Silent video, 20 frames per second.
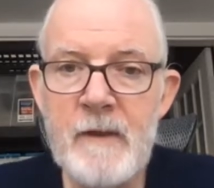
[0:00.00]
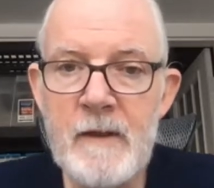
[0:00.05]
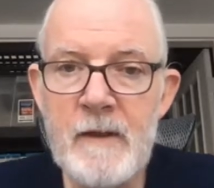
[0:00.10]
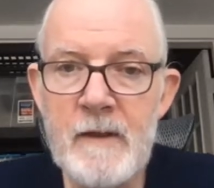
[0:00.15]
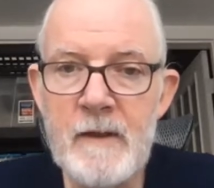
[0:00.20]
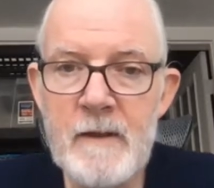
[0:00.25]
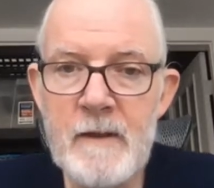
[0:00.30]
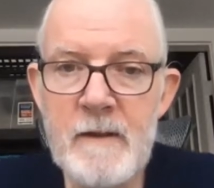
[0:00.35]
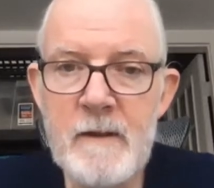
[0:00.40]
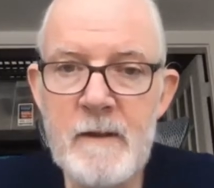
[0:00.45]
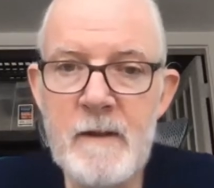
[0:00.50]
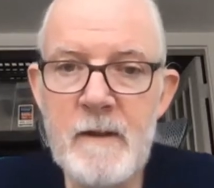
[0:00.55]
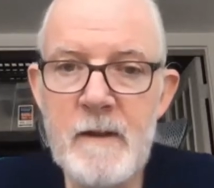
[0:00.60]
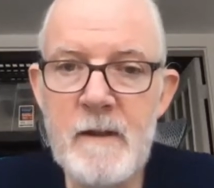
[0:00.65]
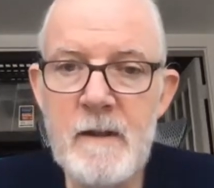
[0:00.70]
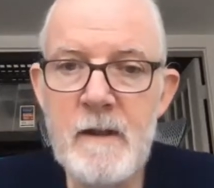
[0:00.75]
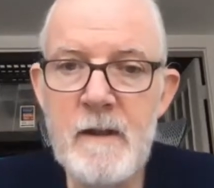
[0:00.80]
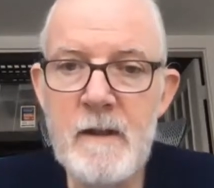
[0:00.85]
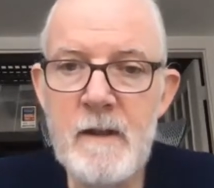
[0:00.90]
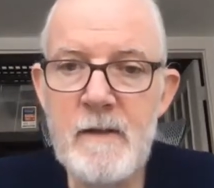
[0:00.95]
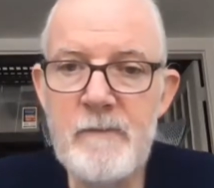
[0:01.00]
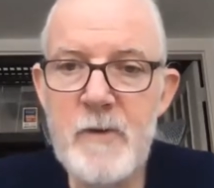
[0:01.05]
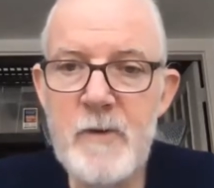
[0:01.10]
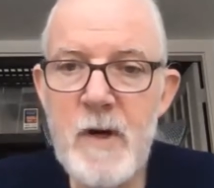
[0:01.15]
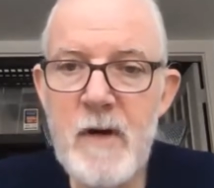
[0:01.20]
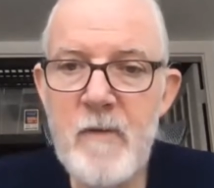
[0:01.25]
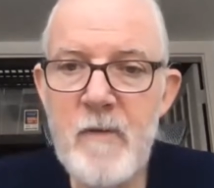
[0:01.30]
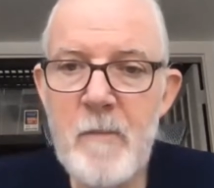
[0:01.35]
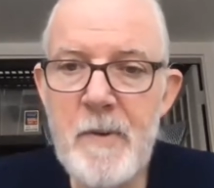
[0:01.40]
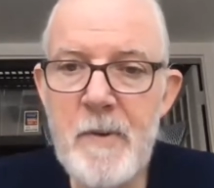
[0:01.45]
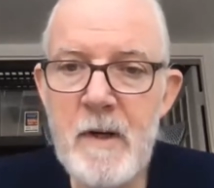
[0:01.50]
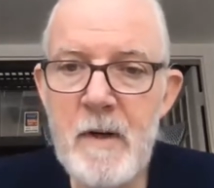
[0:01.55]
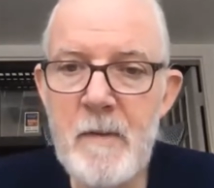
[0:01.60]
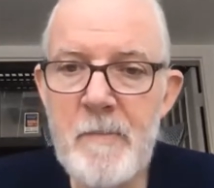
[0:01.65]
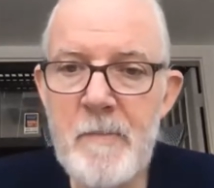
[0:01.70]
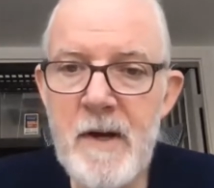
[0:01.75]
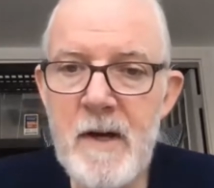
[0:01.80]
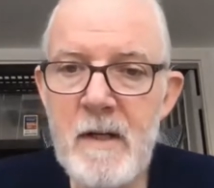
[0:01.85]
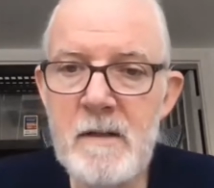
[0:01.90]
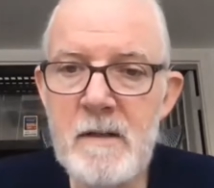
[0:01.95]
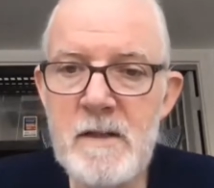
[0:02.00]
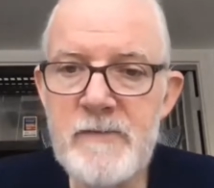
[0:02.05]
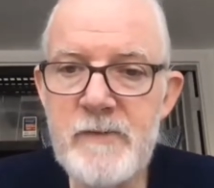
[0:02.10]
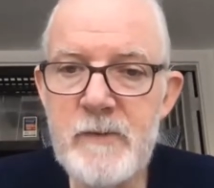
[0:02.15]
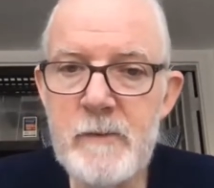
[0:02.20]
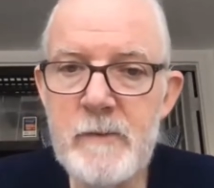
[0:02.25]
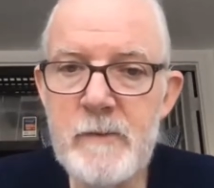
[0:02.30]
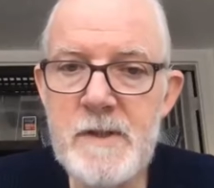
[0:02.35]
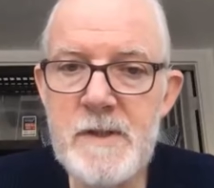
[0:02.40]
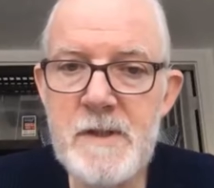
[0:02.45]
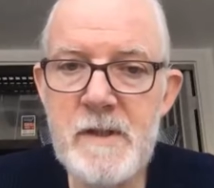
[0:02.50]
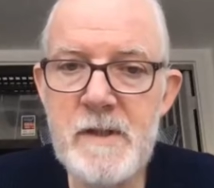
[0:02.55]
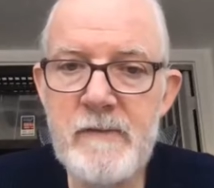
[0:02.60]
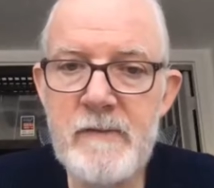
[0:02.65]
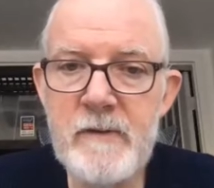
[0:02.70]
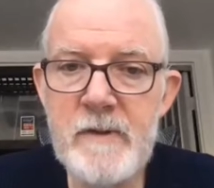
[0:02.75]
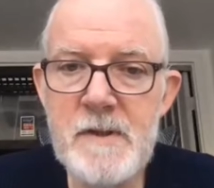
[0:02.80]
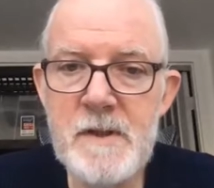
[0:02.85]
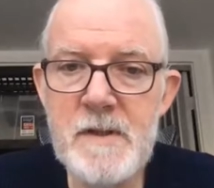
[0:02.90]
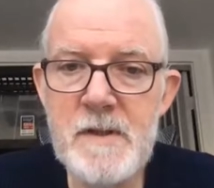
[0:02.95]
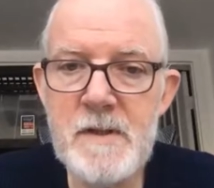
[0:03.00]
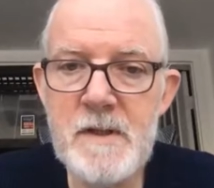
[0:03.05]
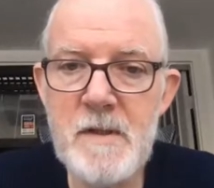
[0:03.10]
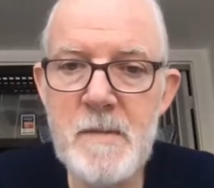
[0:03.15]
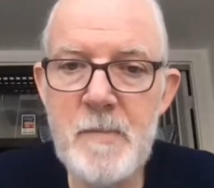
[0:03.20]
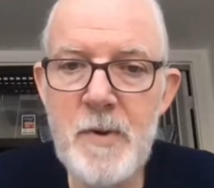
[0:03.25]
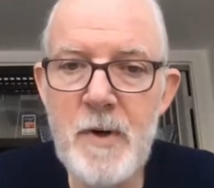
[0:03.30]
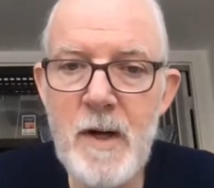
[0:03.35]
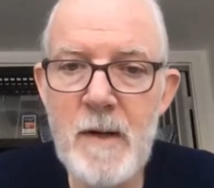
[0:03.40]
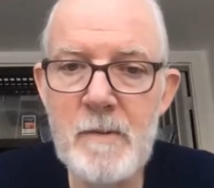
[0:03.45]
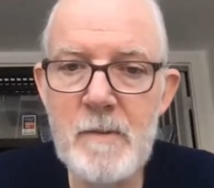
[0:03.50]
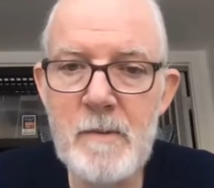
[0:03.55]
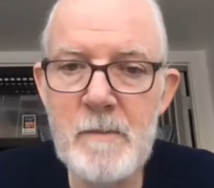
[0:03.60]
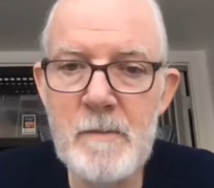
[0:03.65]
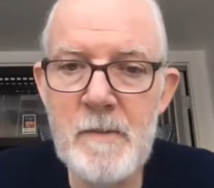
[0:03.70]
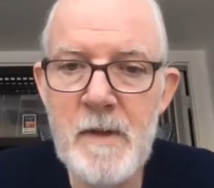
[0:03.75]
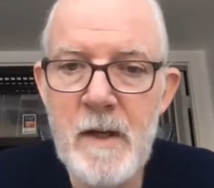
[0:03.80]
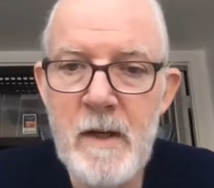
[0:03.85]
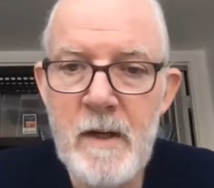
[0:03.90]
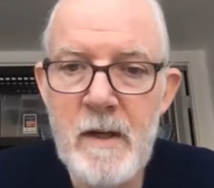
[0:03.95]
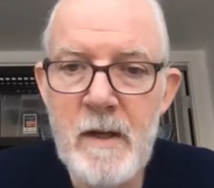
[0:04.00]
Uh, if you have a pair of paddles for receivers, is it a problem